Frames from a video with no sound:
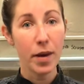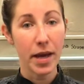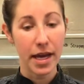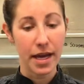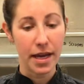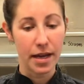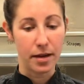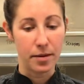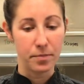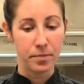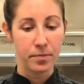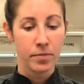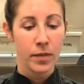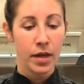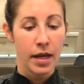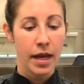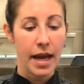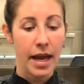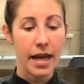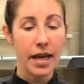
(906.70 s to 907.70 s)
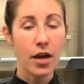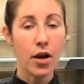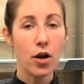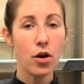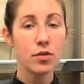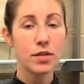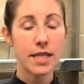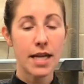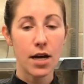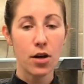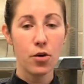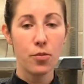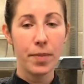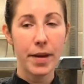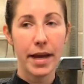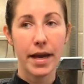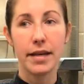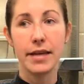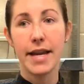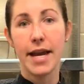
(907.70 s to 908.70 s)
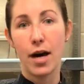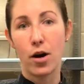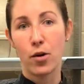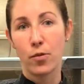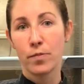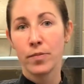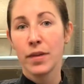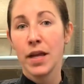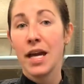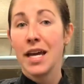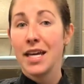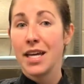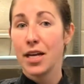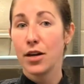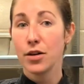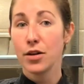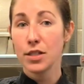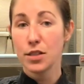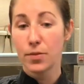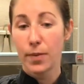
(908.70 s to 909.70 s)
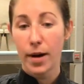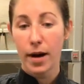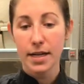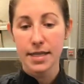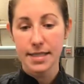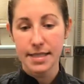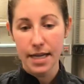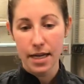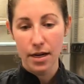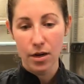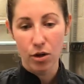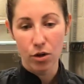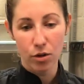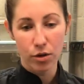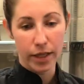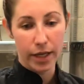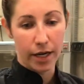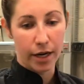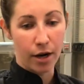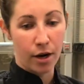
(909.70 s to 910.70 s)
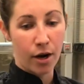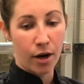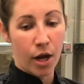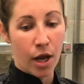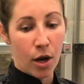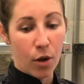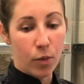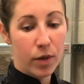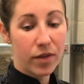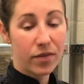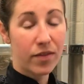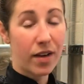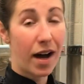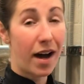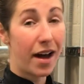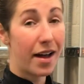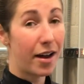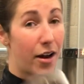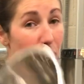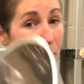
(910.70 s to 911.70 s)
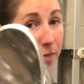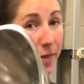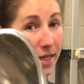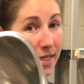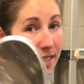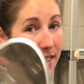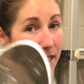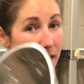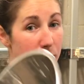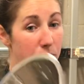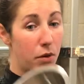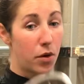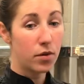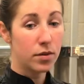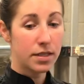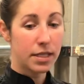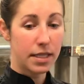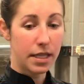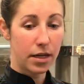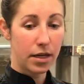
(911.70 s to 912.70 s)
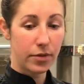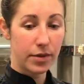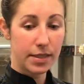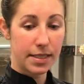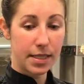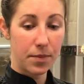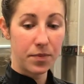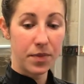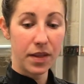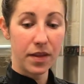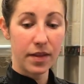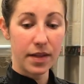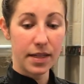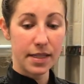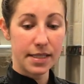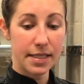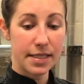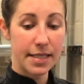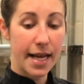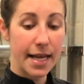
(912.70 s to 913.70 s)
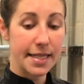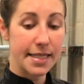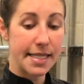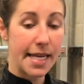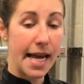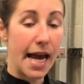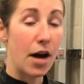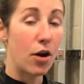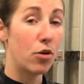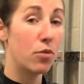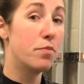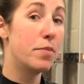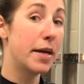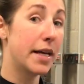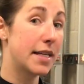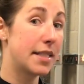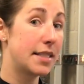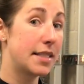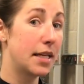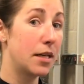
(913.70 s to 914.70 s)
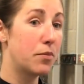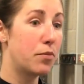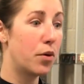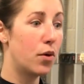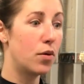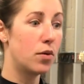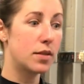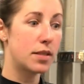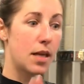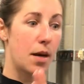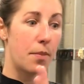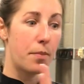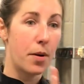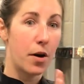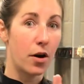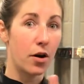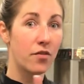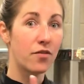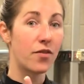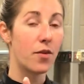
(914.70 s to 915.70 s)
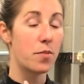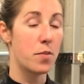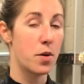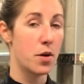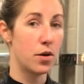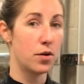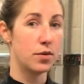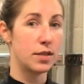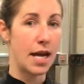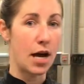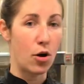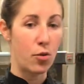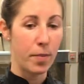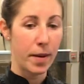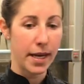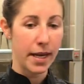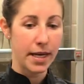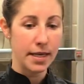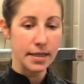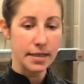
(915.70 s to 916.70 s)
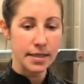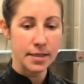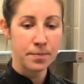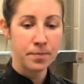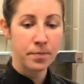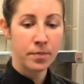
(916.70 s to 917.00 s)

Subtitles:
pan. A hotel pan. Now, here is where I said earlier, we've got our mixing bowls, and there was something that sets our mixing bowls apart from hotel pans.